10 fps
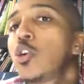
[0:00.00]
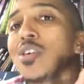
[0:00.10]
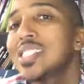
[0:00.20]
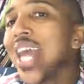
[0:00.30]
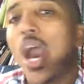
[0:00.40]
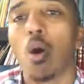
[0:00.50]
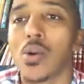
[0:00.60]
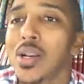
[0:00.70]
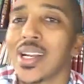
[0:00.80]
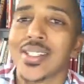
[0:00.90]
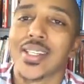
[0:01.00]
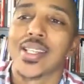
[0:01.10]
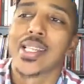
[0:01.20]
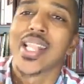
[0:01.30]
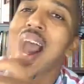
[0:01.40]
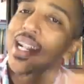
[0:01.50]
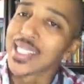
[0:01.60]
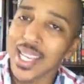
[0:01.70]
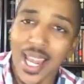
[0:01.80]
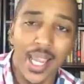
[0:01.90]
Your doubt does not
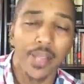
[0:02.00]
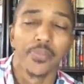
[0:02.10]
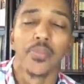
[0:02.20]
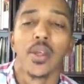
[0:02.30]
negate